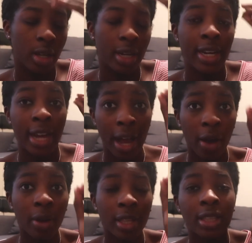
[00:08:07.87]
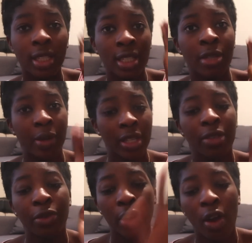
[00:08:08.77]
now, and this is a
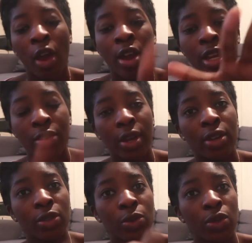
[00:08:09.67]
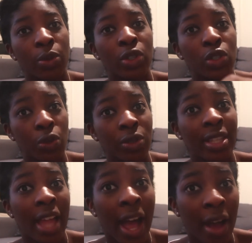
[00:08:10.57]
PSA for any creators who's doing shows
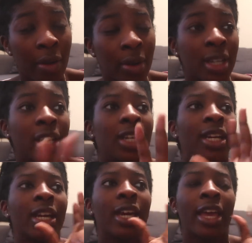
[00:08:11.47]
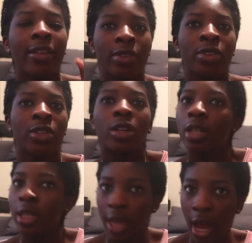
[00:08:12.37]
now, if there's a
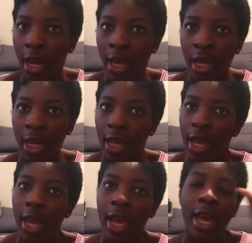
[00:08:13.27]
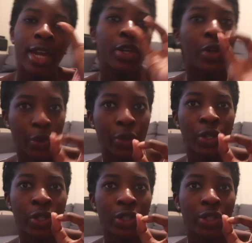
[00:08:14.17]
guy and a
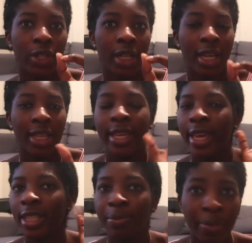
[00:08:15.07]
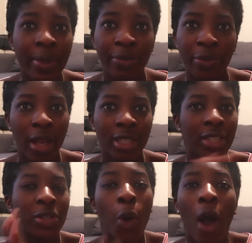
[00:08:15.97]
girl they can be friends. You
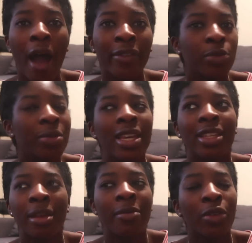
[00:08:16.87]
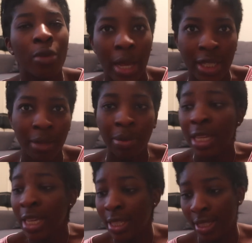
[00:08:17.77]
don't have to be something romantic.
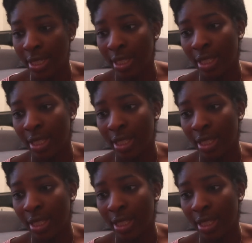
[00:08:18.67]
Please.